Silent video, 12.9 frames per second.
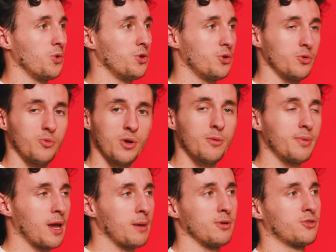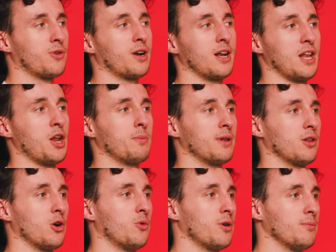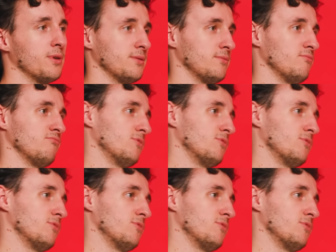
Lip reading: you will be able to run a little bit lower, but